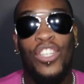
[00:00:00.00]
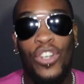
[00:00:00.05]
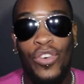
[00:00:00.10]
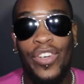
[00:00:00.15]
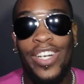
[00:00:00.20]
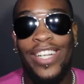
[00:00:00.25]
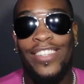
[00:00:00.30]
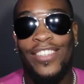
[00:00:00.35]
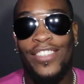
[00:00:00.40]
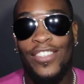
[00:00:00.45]
You all
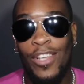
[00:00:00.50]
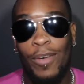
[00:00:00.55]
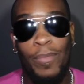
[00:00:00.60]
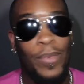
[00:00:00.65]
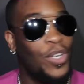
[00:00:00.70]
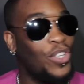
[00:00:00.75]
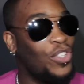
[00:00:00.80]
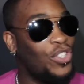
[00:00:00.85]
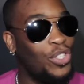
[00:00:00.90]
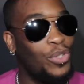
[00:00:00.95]
need to stop
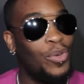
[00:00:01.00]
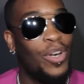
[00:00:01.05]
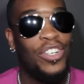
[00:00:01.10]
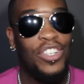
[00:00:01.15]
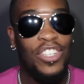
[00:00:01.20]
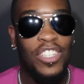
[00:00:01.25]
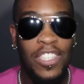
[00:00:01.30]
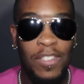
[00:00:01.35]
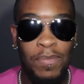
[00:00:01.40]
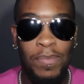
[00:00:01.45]
because you are
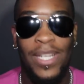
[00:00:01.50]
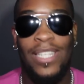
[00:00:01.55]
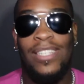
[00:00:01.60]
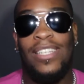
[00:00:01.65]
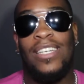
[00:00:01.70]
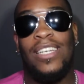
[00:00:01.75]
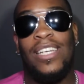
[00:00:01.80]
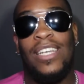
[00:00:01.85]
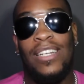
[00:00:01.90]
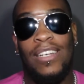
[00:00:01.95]
just
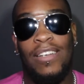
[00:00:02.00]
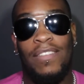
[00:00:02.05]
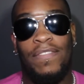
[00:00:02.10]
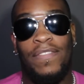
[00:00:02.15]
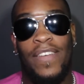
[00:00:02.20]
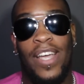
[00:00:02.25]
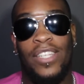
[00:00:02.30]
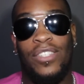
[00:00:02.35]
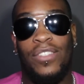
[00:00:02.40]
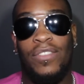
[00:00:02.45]
spitting in the
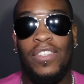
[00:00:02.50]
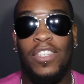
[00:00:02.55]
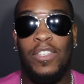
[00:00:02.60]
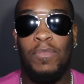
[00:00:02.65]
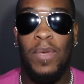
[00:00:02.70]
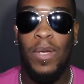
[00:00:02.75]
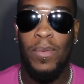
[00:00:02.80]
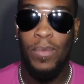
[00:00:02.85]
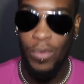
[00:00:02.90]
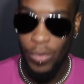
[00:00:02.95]
face of these
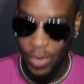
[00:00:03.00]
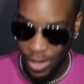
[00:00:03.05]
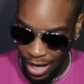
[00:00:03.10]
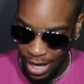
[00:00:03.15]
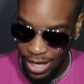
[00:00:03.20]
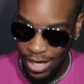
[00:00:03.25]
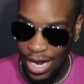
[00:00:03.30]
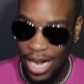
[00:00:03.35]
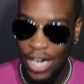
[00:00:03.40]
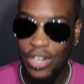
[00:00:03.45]
people with
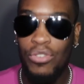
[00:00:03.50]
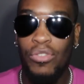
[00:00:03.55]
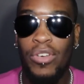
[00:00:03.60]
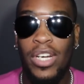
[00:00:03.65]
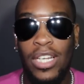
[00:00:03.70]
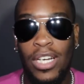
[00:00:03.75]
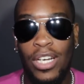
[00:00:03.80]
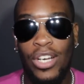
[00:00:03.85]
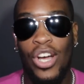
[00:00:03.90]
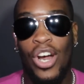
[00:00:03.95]
a
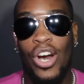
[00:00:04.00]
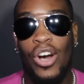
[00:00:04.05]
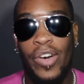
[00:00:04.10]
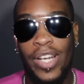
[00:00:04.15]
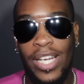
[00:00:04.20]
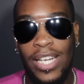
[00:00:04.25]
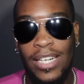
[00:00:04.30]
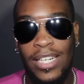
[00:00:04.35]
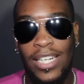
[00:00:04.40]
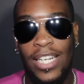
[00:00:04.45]
naturally
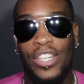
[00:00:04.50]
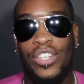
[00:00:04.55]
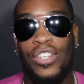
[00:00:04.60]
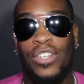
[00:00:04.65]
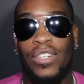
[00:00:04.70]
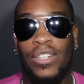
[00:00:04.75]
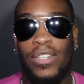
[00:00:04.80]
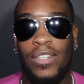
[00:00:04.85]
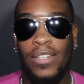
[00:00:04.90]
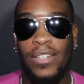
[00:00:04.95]
occurring
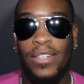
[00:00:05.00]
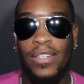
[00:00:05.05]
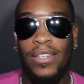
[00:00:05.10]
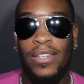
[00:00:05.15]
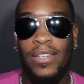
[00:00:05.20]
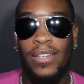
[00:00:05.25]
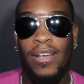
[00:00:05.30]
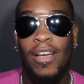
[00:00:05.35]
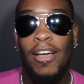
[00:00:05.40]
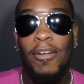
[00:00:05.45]

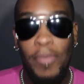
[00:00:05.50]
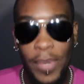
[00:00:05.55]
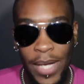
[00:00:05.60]
condition.